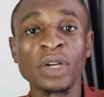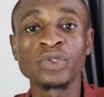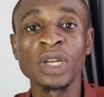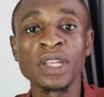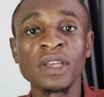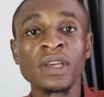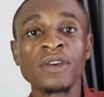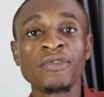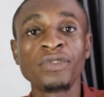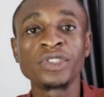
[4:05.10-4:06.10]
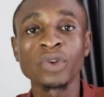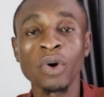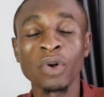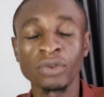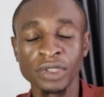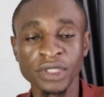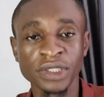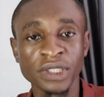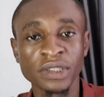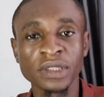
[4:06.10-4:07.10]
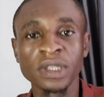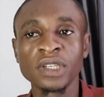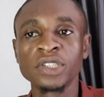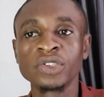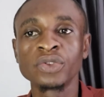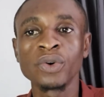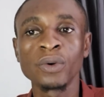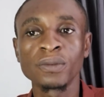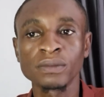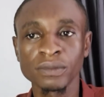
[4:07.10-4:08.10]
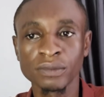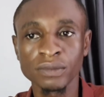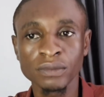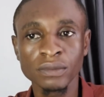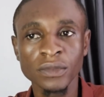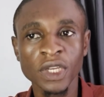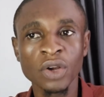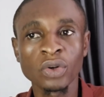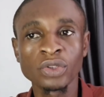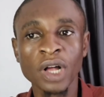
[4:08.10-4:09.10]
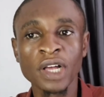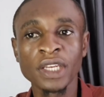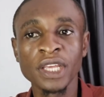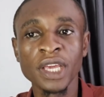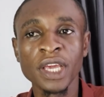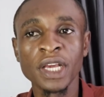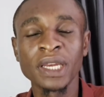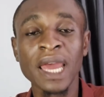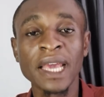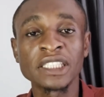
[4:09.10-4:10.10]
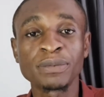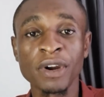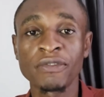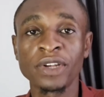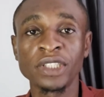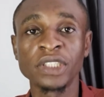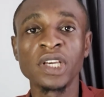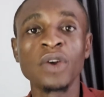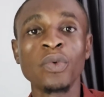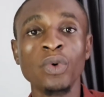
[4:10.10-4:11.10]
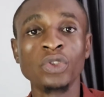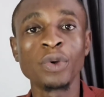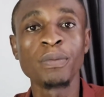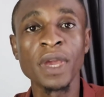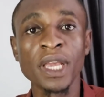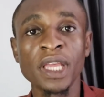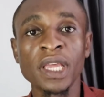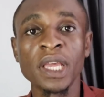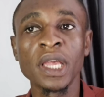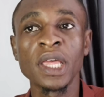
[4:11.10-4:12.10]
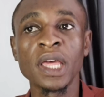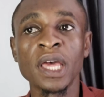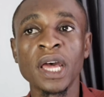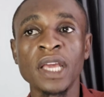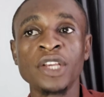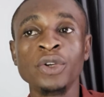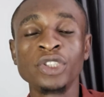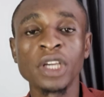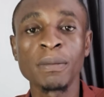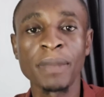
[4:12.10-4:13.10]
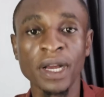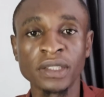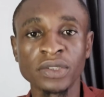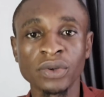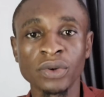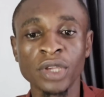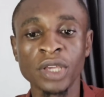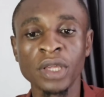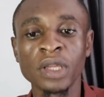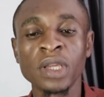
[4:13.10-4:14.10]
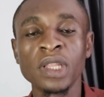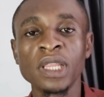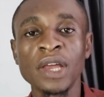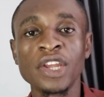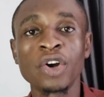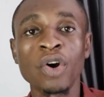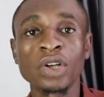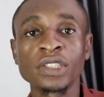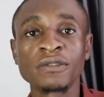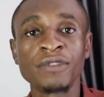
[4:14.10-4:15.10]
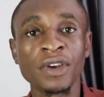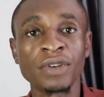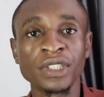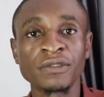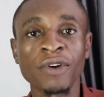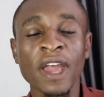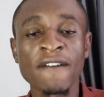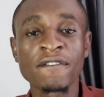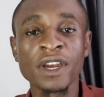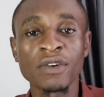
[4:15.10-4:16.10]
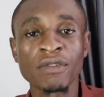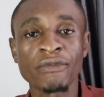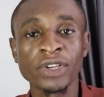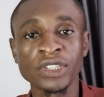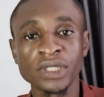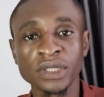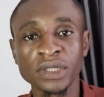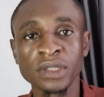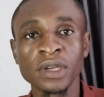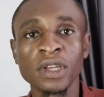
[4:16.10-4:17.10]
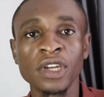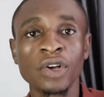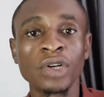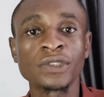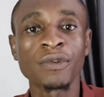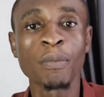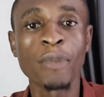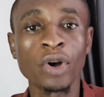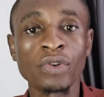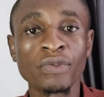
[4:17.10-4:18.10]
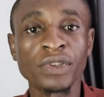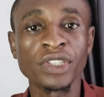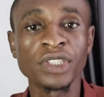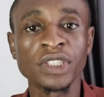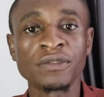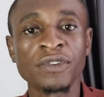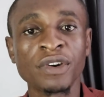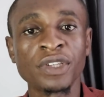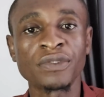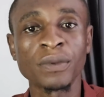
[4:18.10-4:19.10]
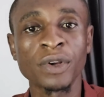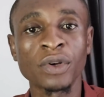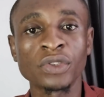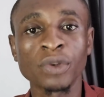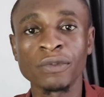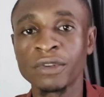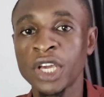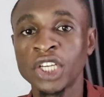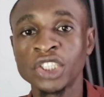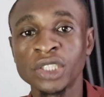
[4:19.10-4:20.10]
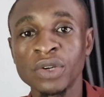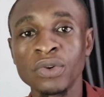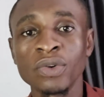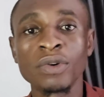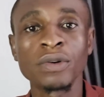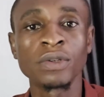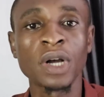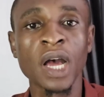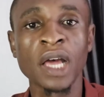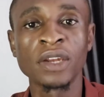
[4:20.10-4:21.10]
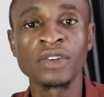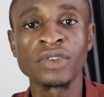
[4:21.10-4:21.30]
to actually fit all these days. So the client's preference will also make a huge impact. Okay, now the cost varies for every roofing sheet. The cost for bond roofing sheets varies from the cost of shingle and